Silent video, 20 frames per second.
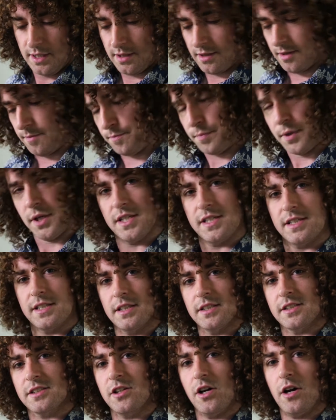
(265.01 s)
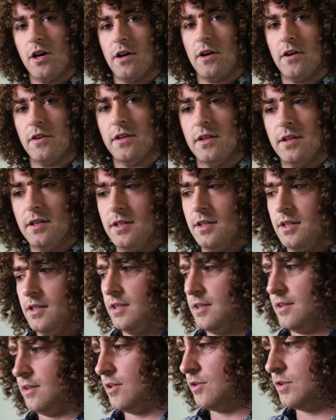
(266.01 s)
The buzz has gone,
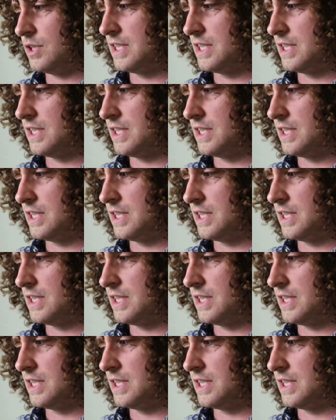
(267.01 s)
no